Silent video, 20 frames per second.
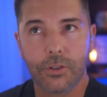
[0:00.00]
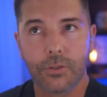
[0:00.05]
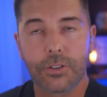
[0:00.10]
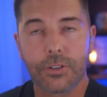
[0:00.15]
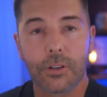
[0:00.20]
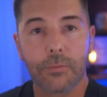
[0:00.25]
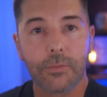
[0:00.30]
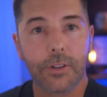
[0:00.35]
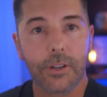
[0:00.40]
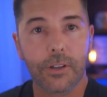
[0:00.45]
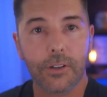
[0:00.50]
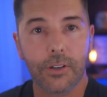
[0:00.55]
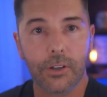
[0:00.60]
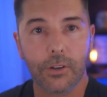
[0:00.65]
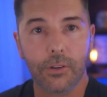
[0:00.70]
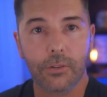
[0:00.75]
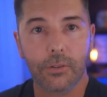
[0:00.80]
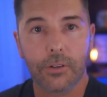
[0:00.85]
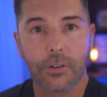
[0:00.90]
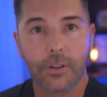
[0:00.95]
do something
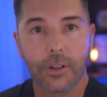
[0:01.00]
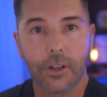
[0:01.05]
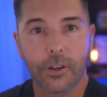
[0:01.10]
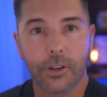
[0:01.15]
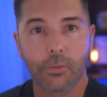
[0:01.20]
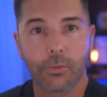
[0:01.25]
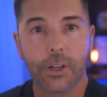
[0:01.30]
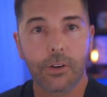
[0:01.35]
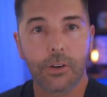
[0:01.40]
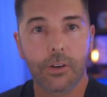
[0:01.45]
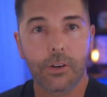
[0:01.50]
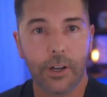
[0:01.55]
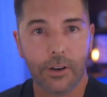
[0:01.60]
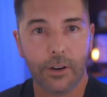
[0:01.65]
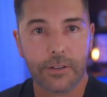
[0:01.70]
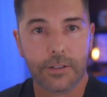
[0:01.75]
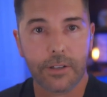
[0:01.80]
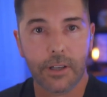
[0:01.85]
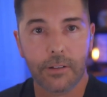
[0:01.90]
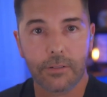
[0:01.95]
new and
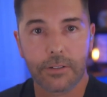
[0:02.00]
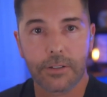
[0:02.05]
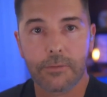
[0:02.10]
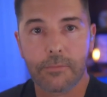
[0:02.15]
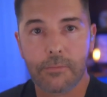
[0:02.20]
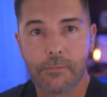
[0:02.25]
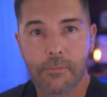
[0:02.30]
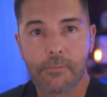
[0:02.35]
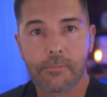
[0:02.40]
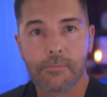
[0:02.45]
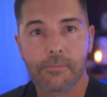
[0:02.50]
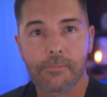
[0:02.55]
recreate ourselves.